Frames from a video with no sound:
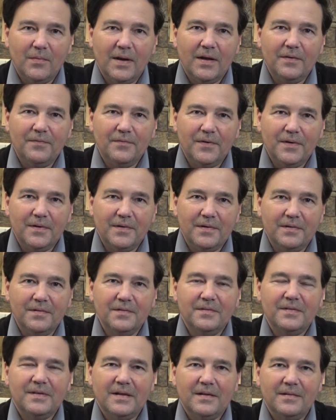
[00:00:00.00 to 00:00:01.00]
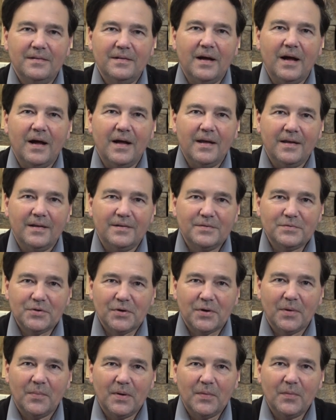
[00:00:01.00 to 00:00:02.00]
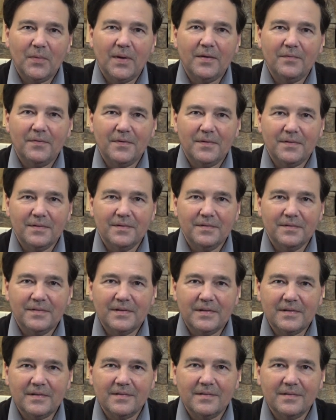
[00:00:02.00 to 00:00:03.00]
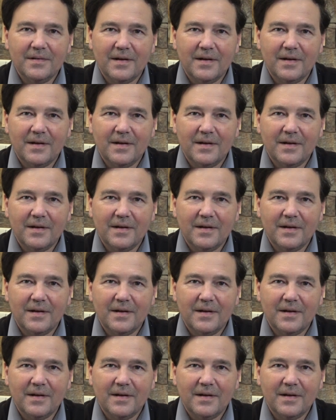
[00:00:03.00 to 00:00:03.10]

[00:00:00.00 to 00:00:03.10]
rifles and high-end German rifles and